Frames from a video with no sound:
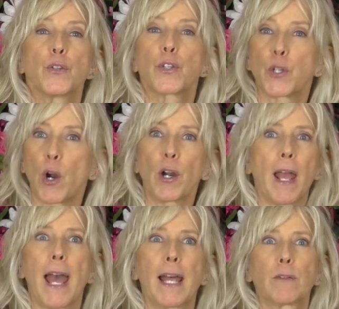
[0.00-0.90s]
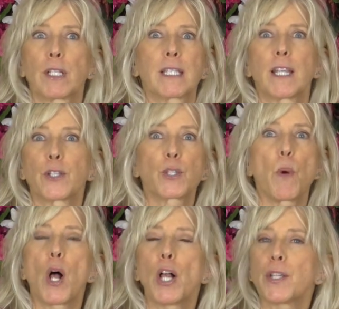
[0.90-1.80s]
start at, let's say, the
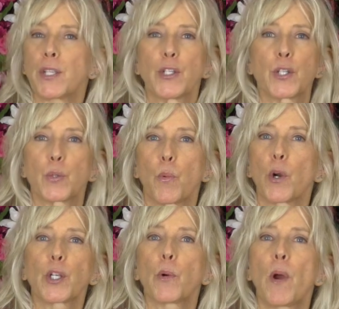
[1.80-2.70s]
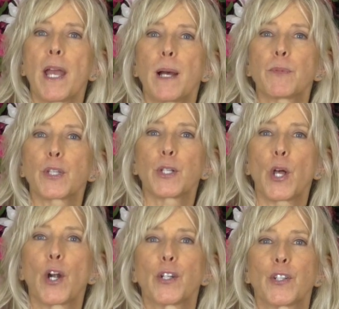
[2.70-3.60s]
smalls and just work your way up to the
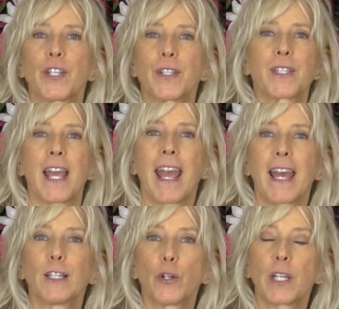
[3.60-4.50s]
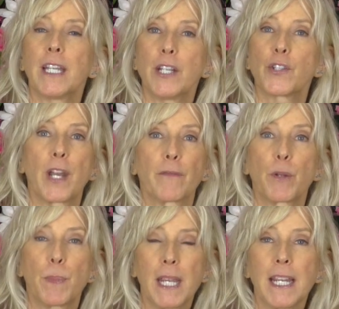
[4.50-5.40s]
larges and look at each and
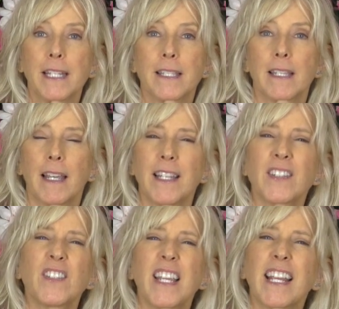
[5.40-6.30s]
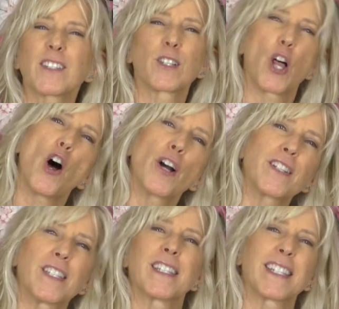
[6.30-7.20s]
every piece. It doesn't take as long
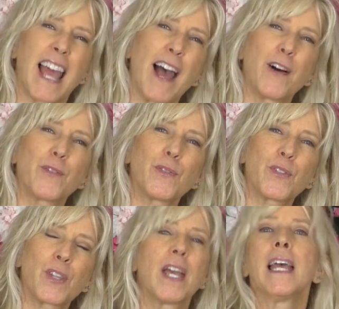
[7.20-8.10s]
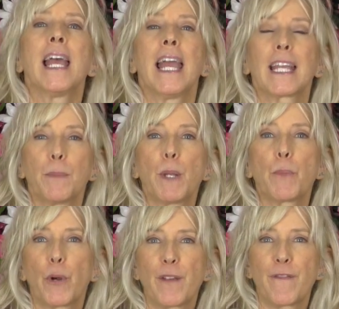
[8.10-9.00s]
as it sounds. It can be
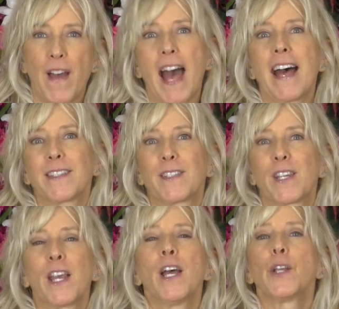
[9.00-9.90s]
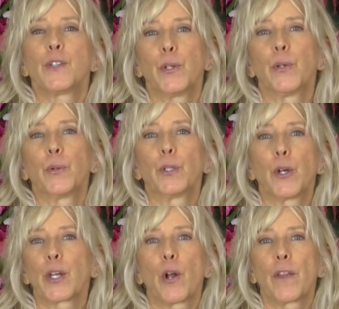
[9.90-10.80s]
pretty fast to
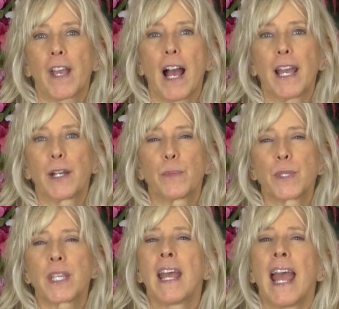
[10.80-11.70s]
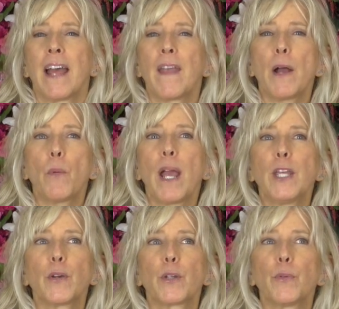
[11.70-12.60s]
look at all the items, and that way
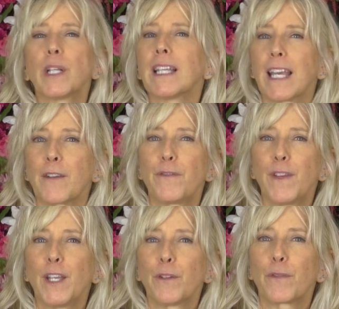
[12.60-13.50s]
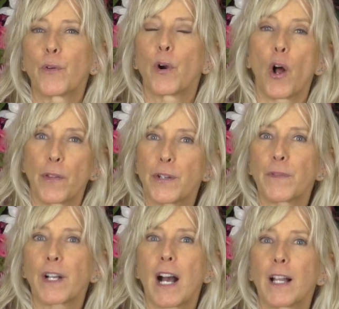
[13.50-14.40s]
you can really get a feel for all the
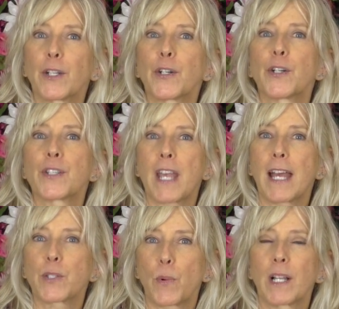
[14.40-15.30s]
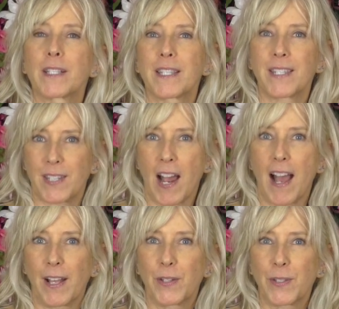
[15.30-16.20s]
different colors as well as the
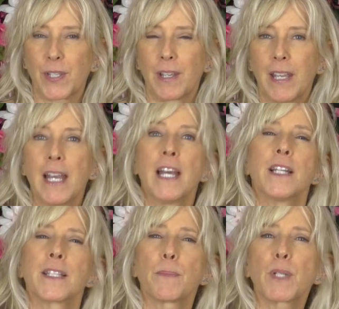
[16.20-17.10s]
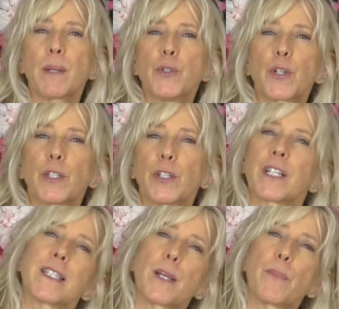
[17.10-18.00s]
styles. Sometimes you can look
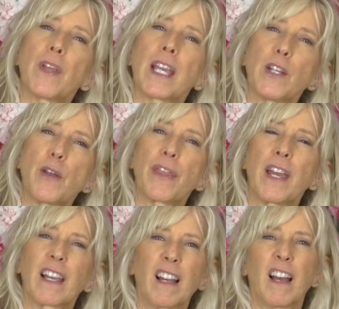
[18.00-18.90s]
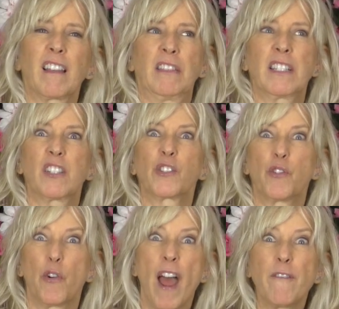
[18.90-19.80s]
at something and you think, ugh, this looks
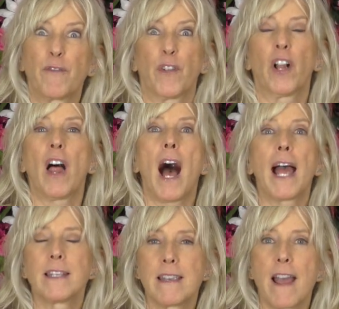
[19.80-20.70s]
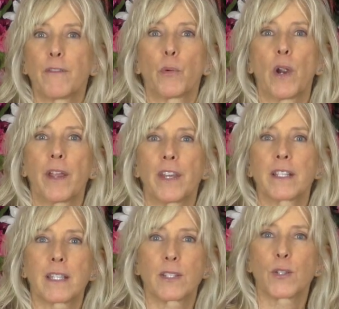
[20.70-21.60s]
dreadful. I'd never wear
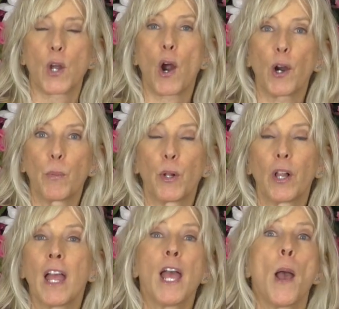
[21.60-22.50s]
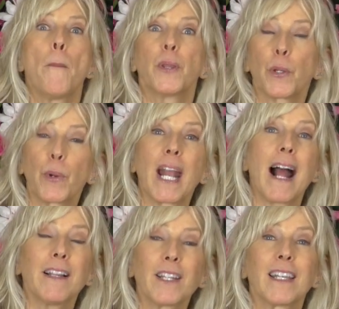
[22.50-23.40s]
this. This is horrible. But the
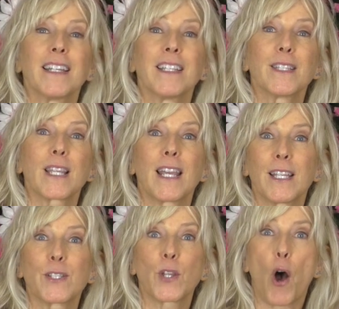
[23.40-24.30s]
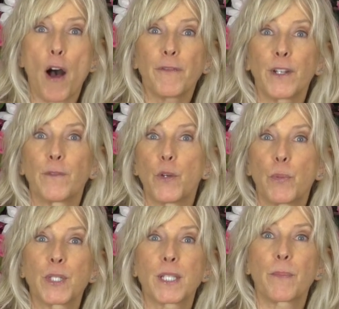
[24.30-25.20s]
reality is often if you
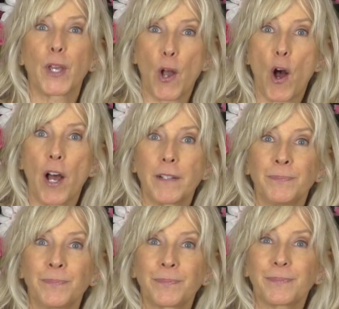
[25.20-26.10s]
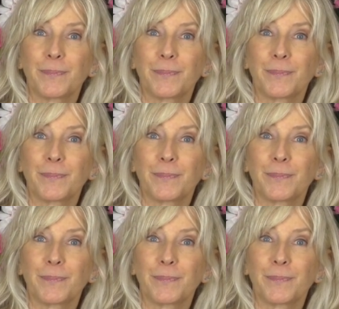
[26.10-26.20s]
put something on,